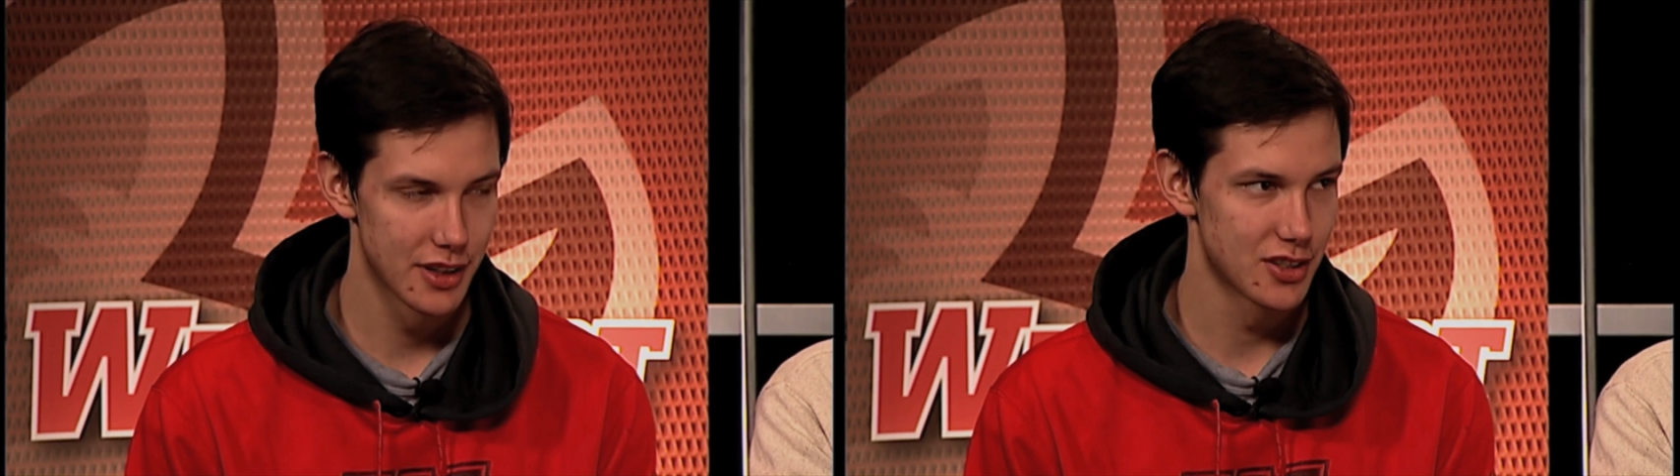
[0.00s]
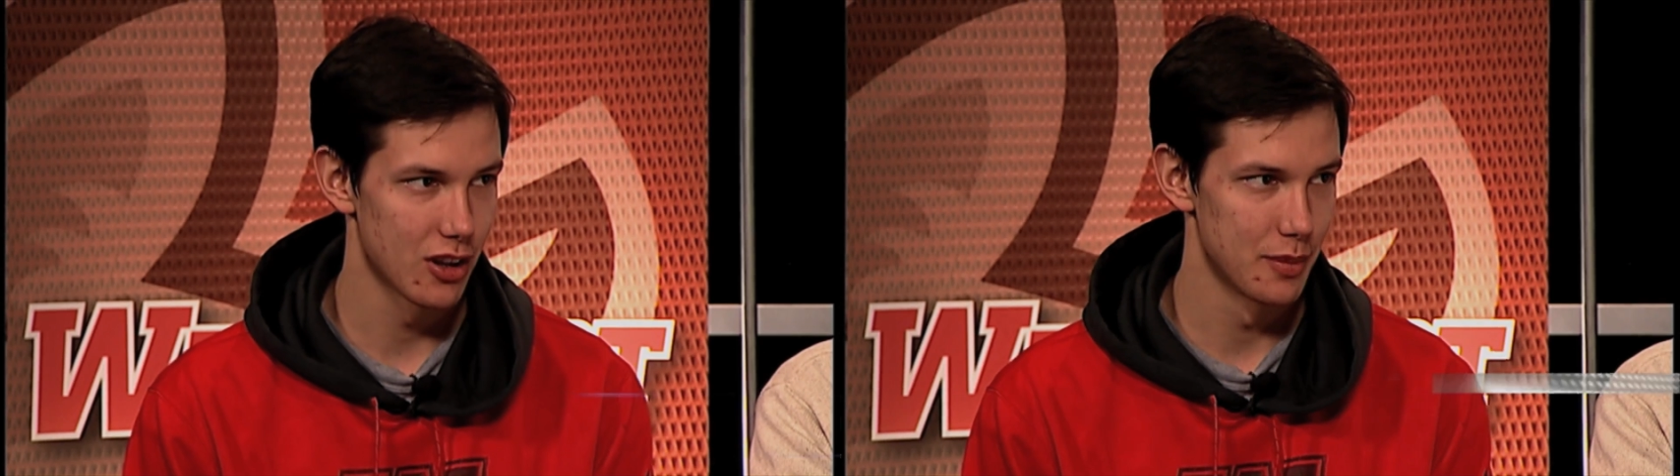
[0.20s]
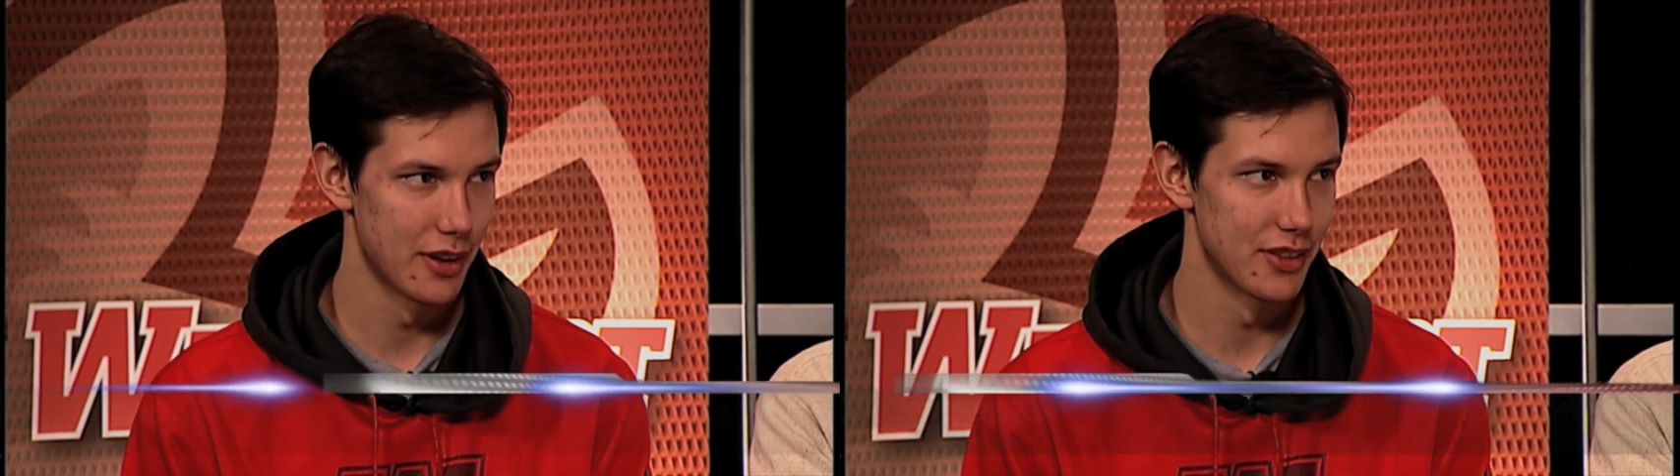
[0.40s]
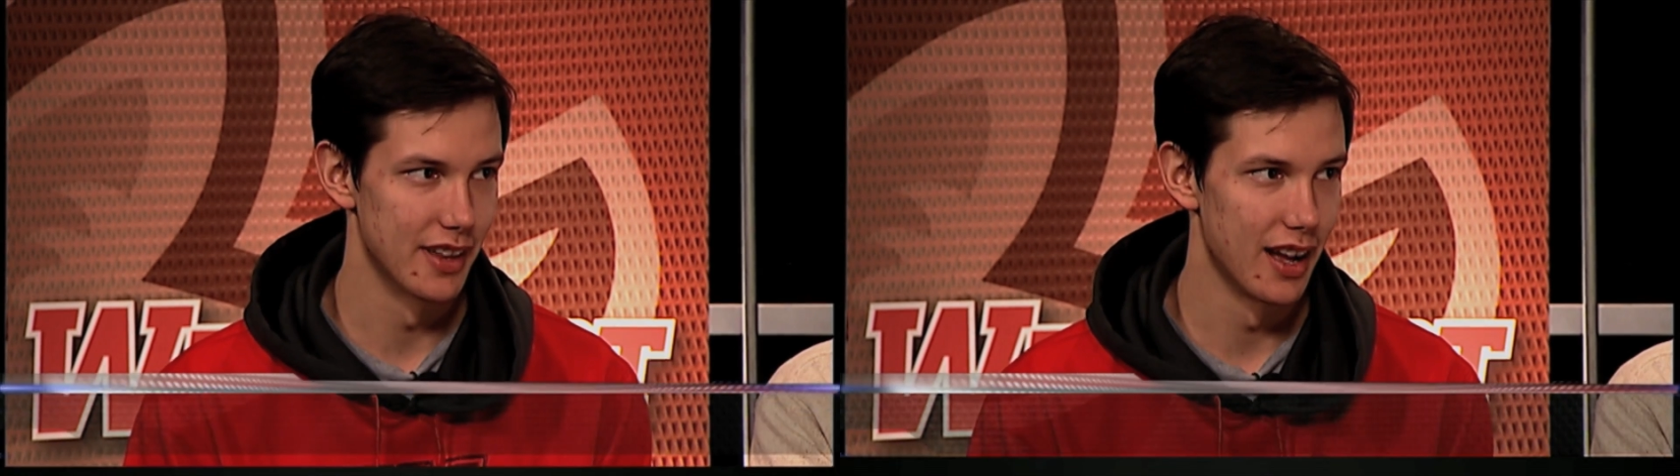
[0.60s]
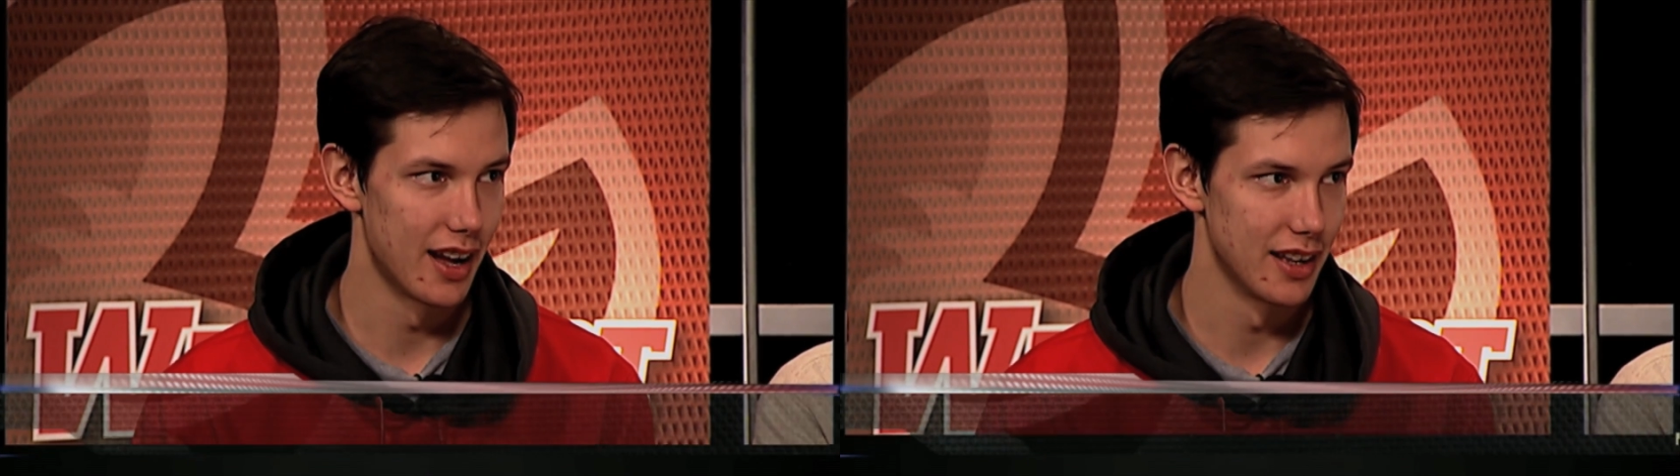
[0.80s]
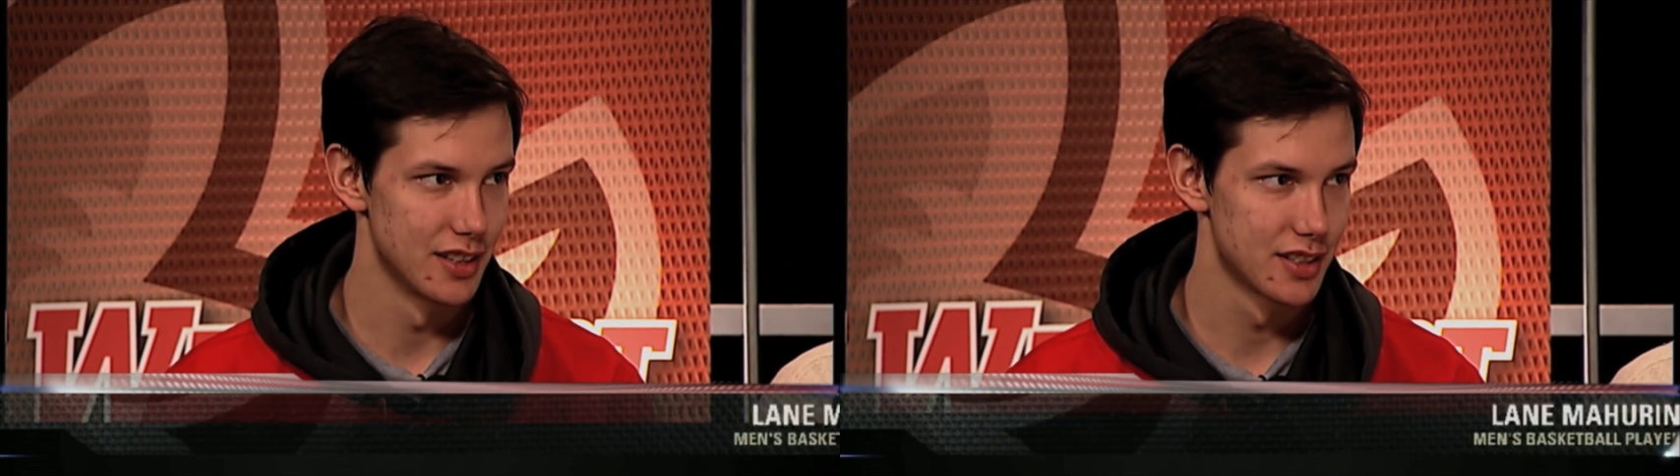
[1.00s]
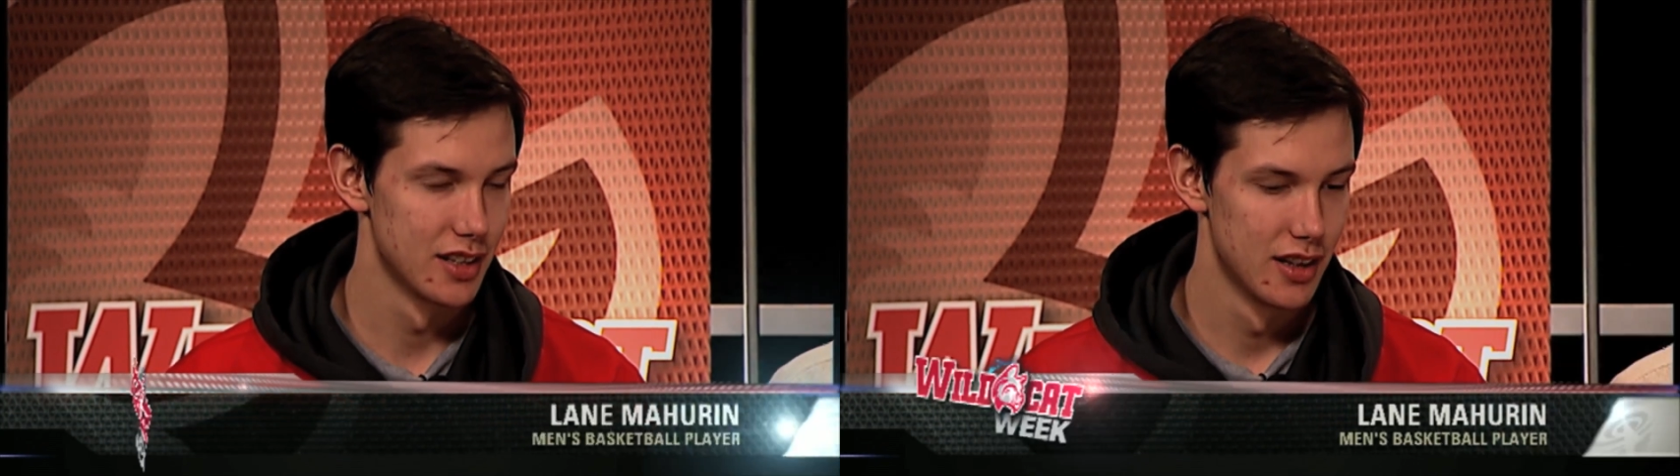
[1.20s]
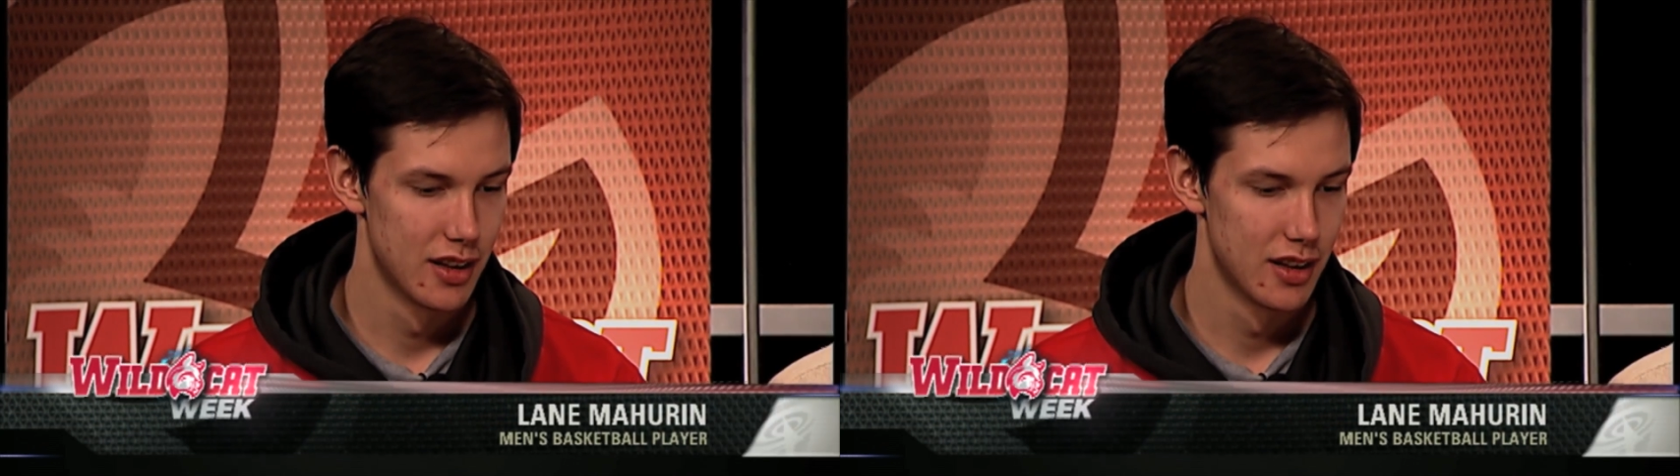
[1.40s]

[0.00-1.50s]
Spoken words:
it's all about the guys.